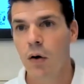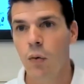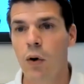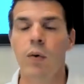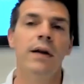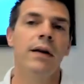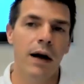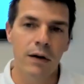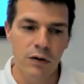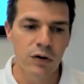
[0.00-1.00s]
We went
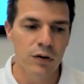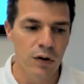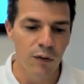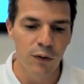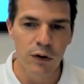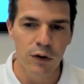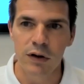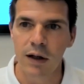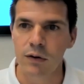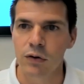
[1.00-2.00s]
down to, of course,
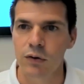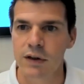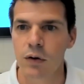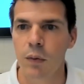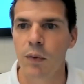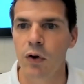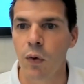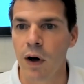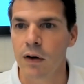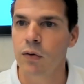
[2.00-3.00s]
down to
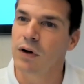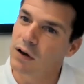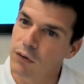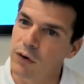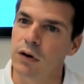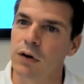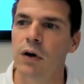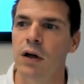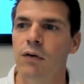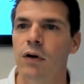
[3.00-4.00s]
0.1 or
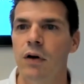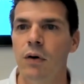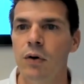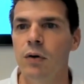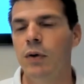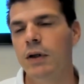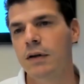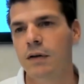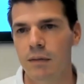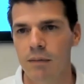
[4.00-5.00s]
even lower, but
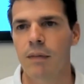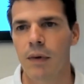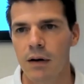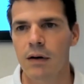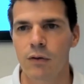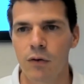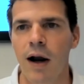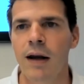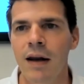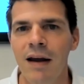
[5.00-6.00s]

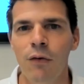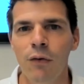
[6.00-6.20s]
grinding